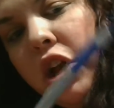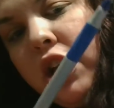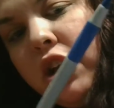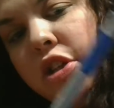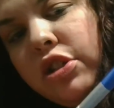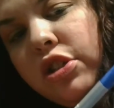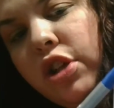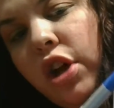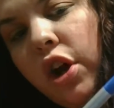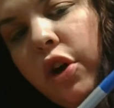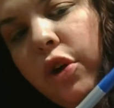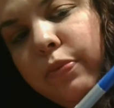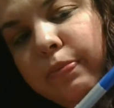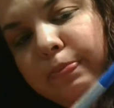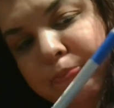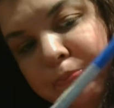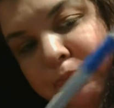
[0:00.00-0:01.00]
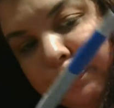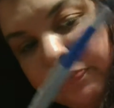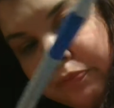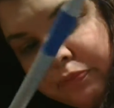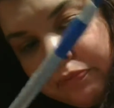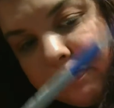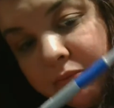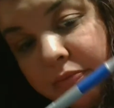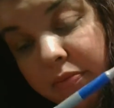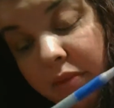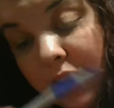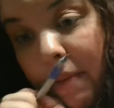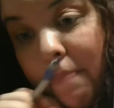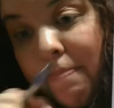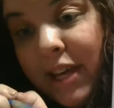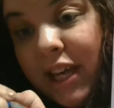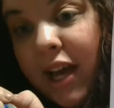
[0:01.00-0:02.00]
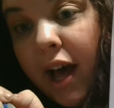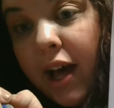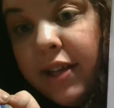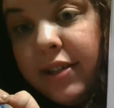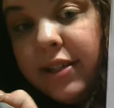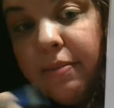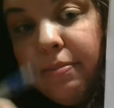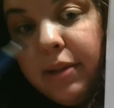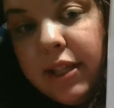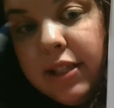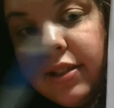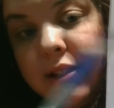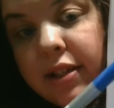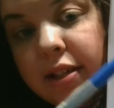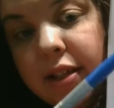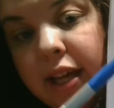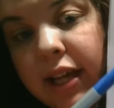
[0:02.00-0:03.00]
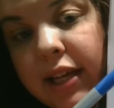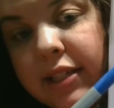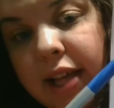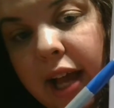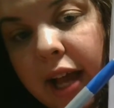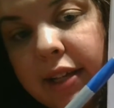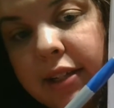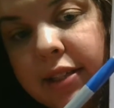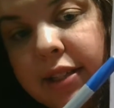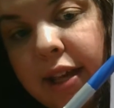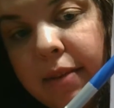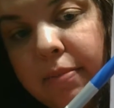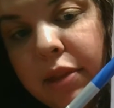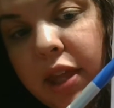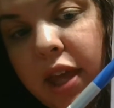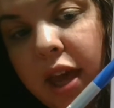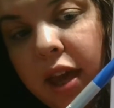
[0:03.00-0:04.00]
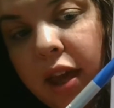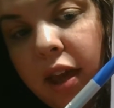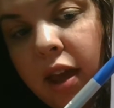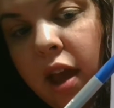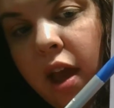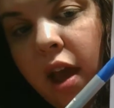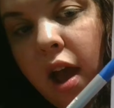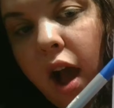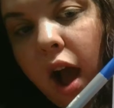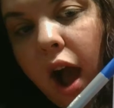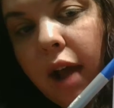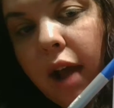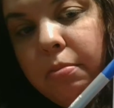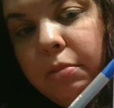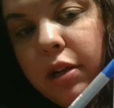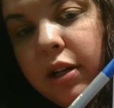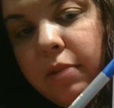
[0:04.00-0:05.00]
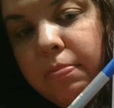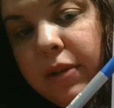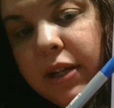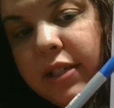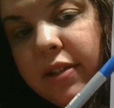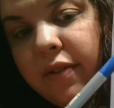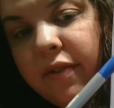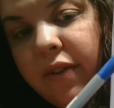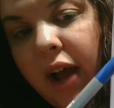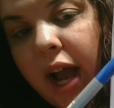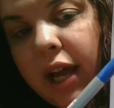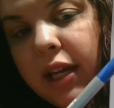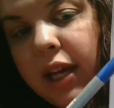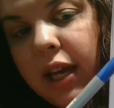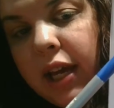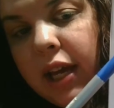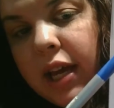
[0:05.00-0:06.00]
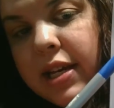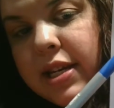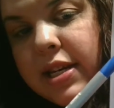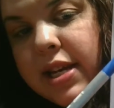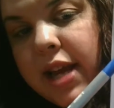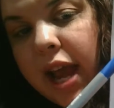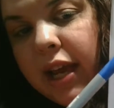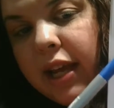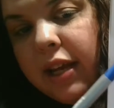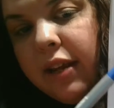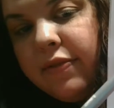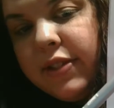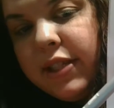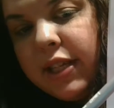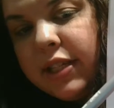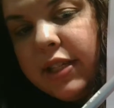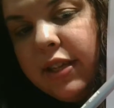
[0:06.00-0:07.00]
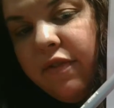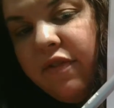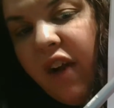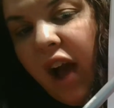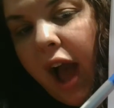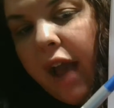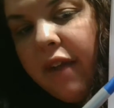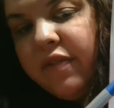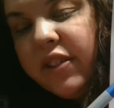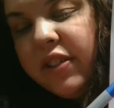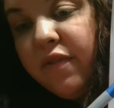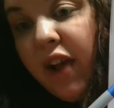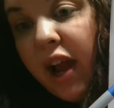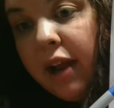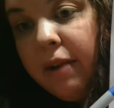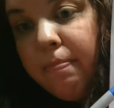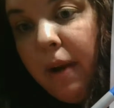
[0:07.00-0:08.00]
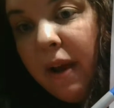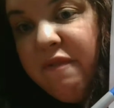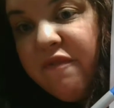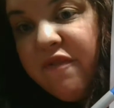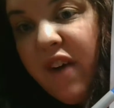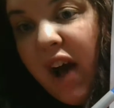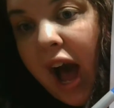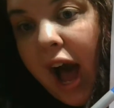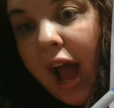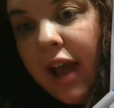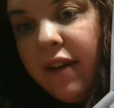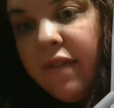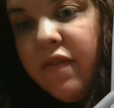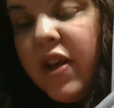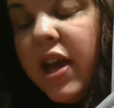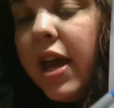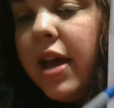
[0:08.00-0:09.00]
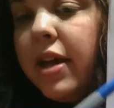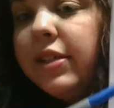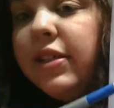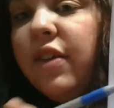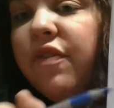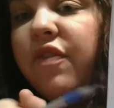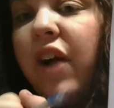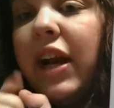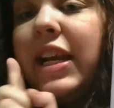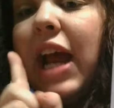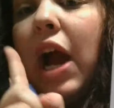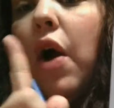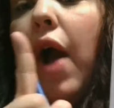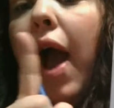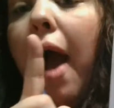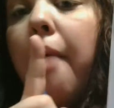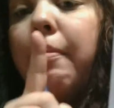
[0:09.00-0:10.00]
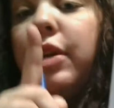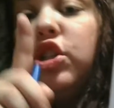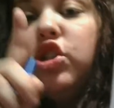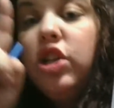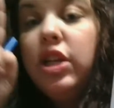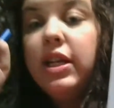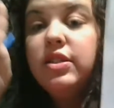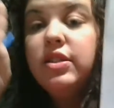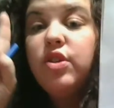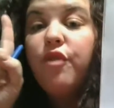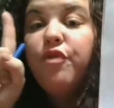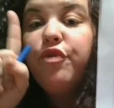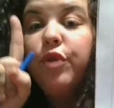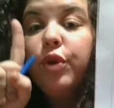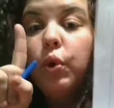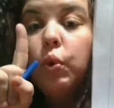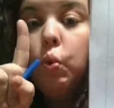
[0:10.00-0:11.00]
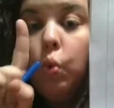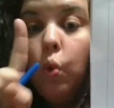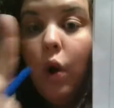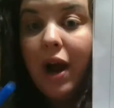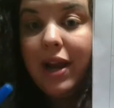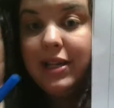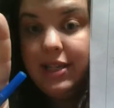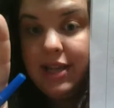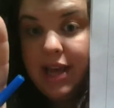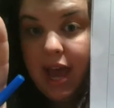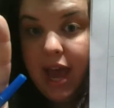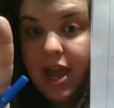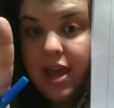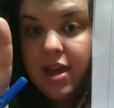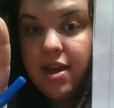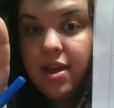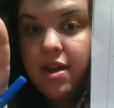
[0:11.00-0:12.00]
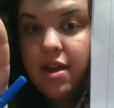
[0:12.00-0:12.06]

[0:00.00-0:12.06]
So because it means the exact same thing, I'm going to be dividing negative 65 divided by 5 to find out how much it is for 1 day.